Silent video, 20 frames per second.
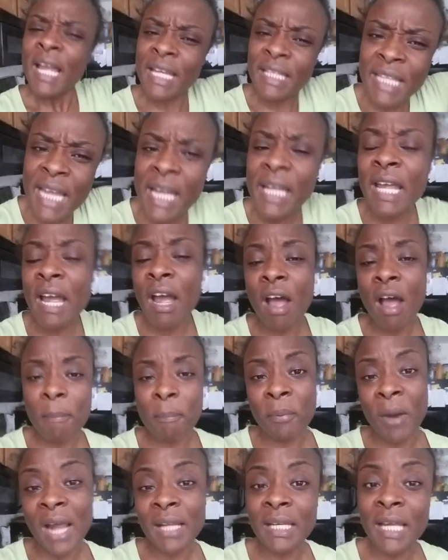and then get get
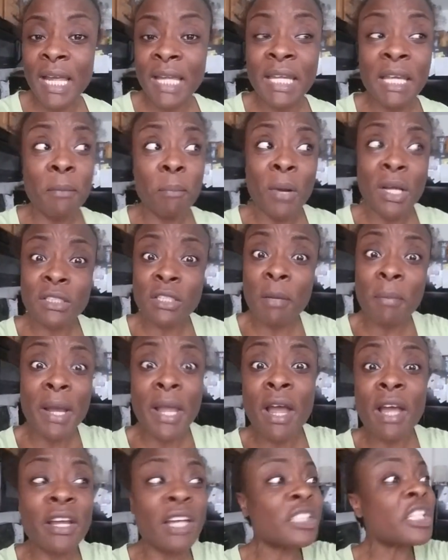her pregnant again. But some
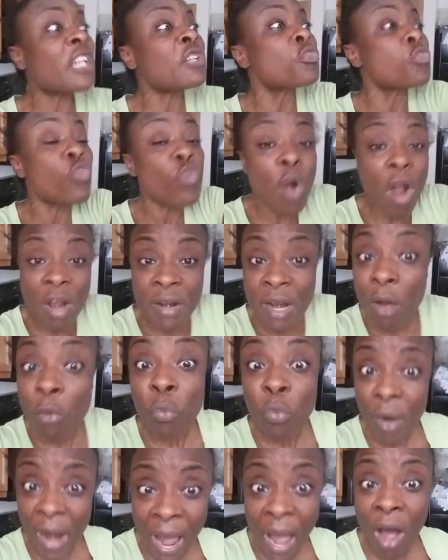of y'all, y'all just run
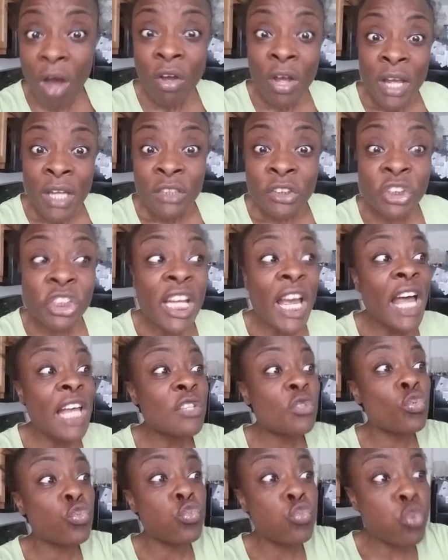around,
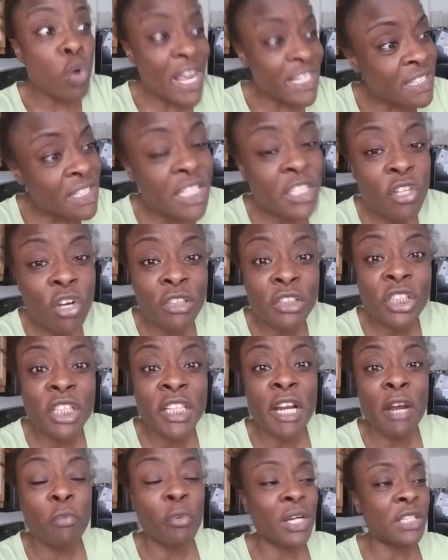just wasting your
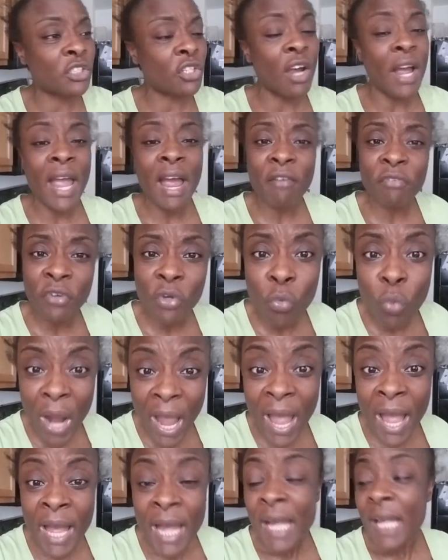generation
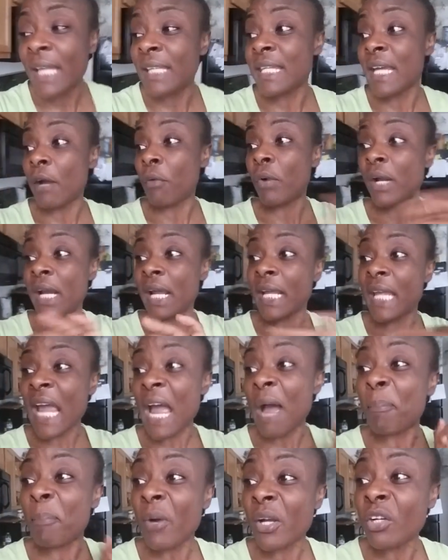everywhere. And then when they
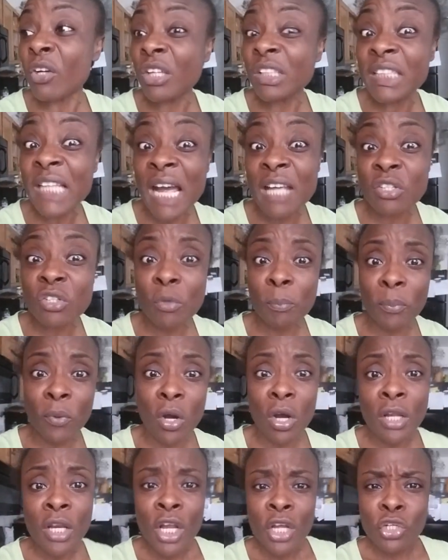get put on child
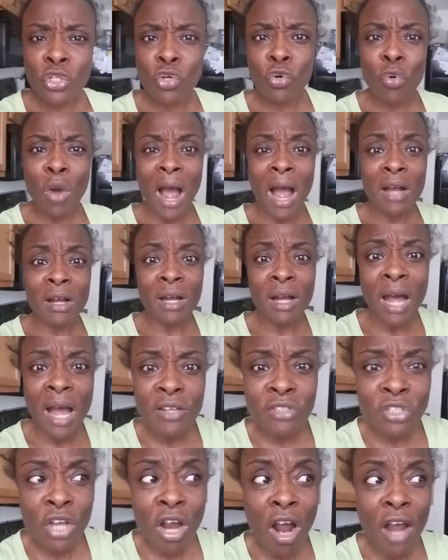support, you want
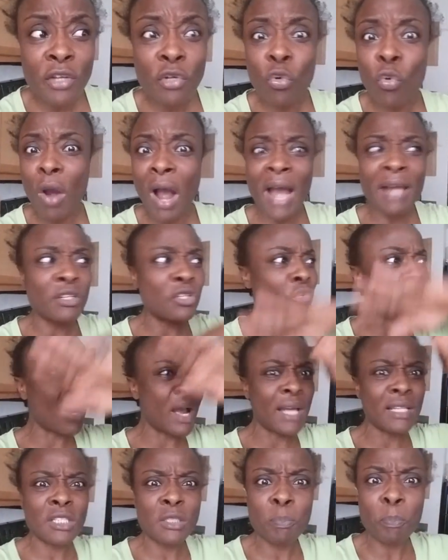curse her, you want you
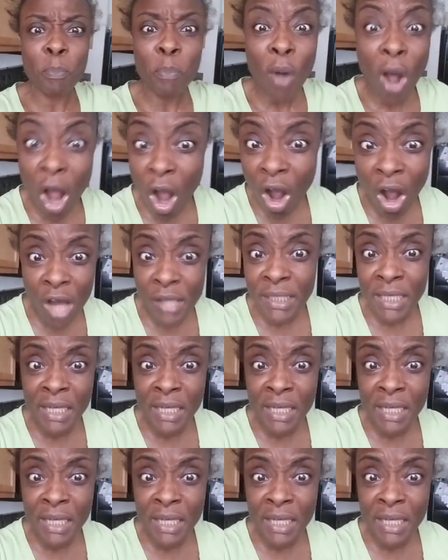want spoil her